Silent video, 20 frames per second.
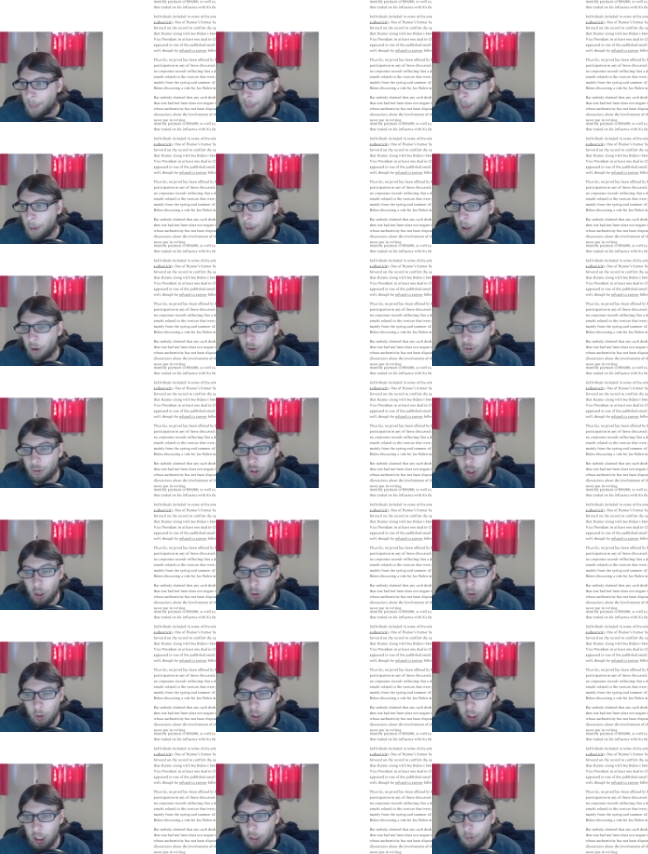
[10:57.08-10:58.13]
that there is
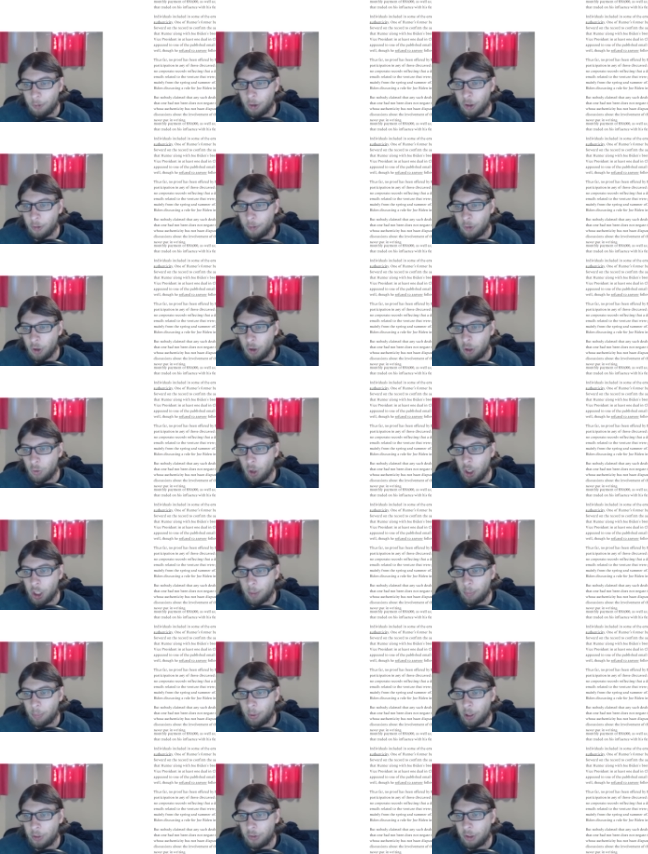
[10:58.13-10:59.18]
no need for the
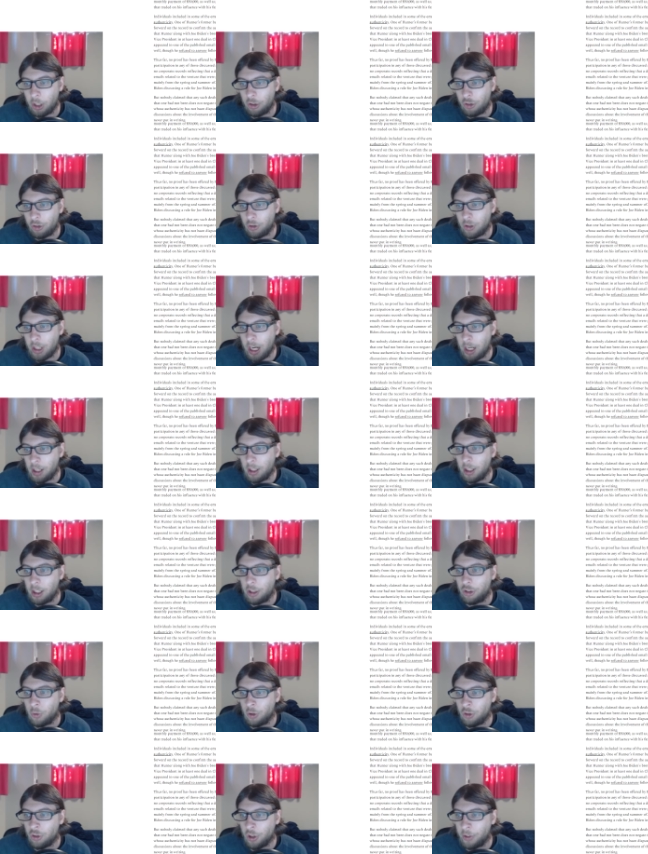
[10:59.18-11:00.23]
front-running presidential candidate
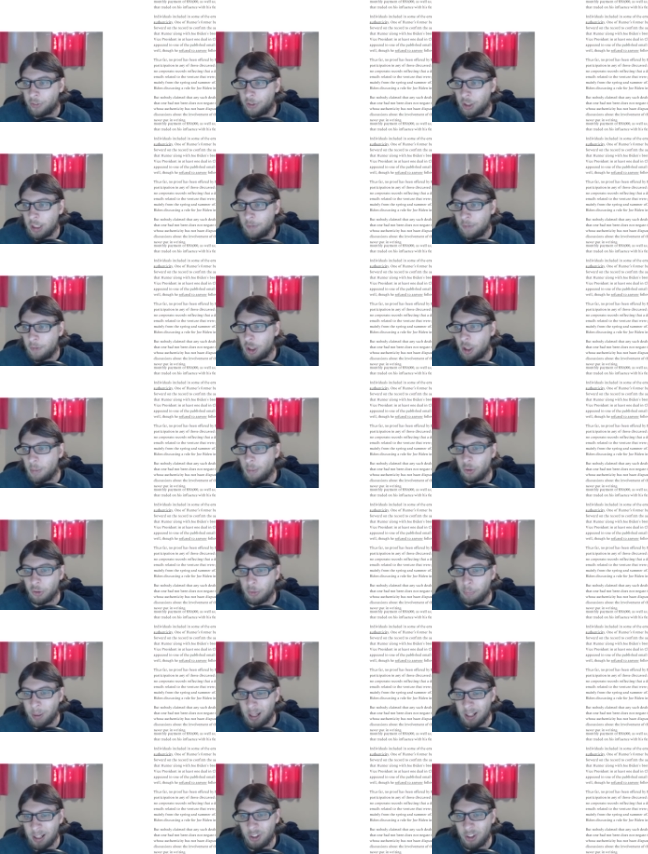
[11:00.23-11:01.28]
to address even the
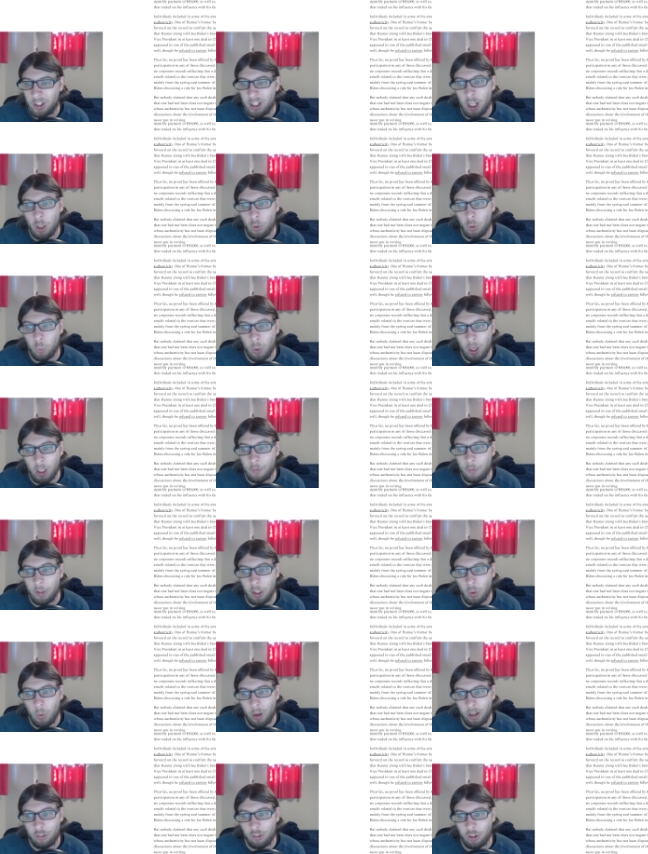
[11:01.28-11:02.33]
most basic and
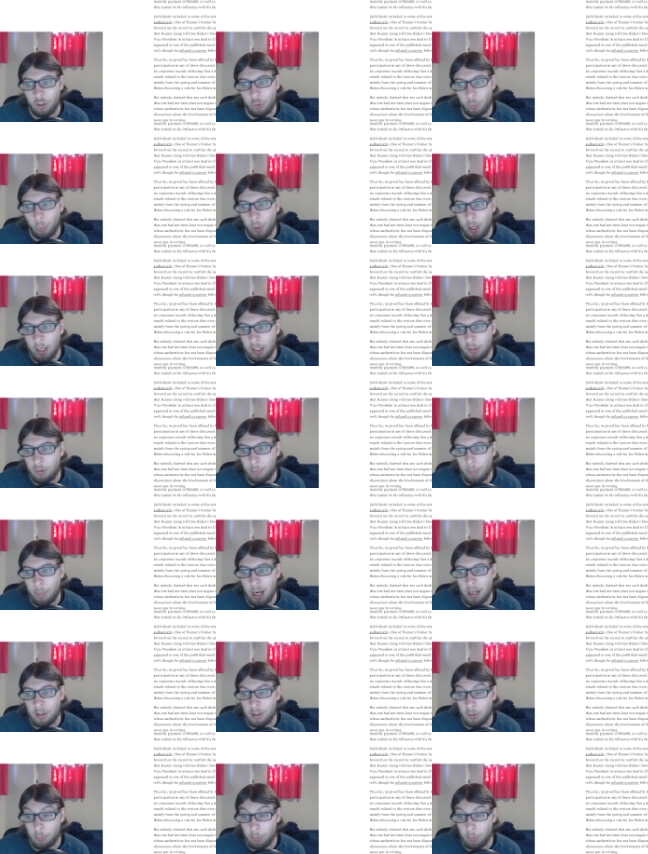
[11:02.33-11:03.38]
relevant questions raised
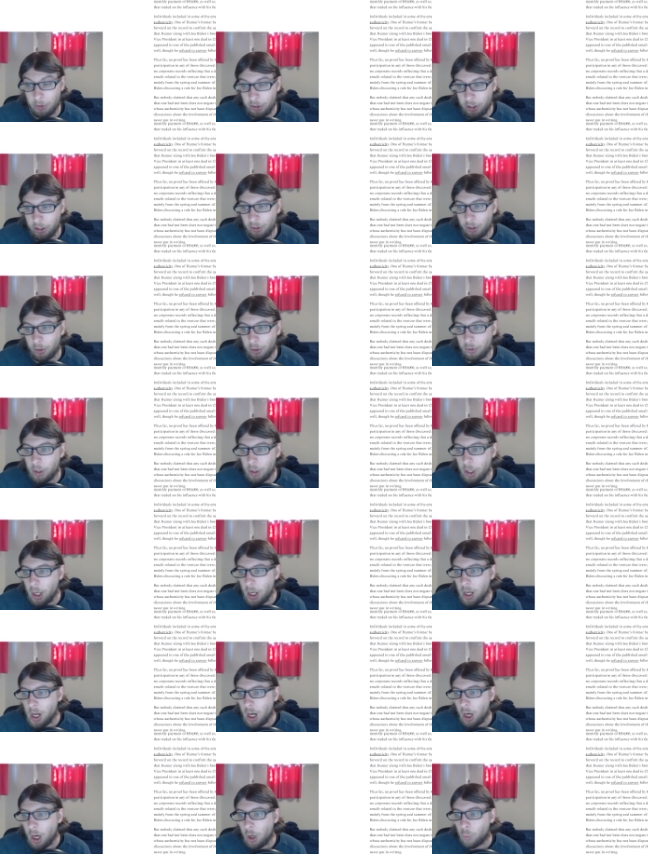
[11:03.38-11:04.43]
by these materials.
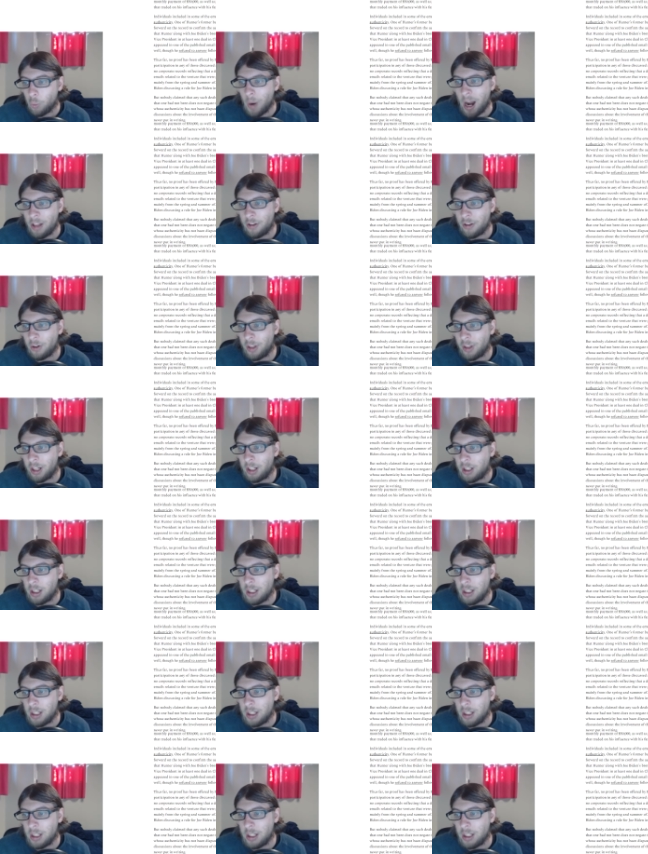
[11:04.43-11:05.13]
Rather than